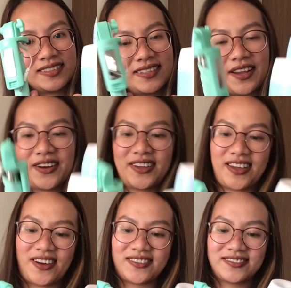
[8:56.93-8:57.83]
There
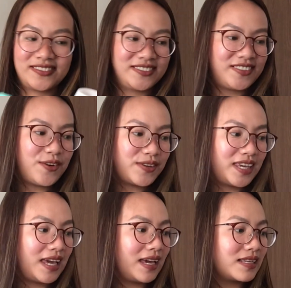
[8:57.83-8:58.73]
we go.
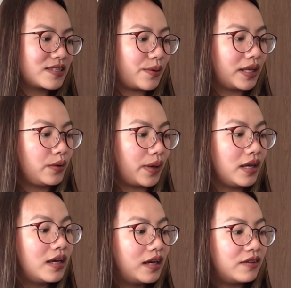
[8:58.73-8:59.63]
Okay, so anyway,
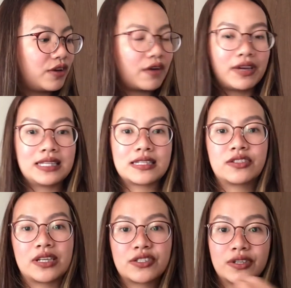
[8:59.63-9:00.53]
if you have any
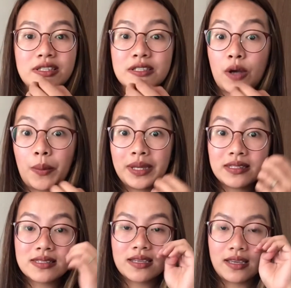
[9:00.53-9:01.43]
suggestions,
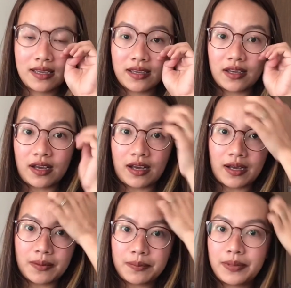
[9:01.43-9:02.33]
comments,
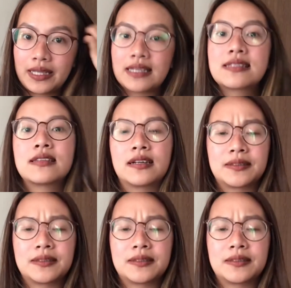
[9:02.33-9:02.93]
please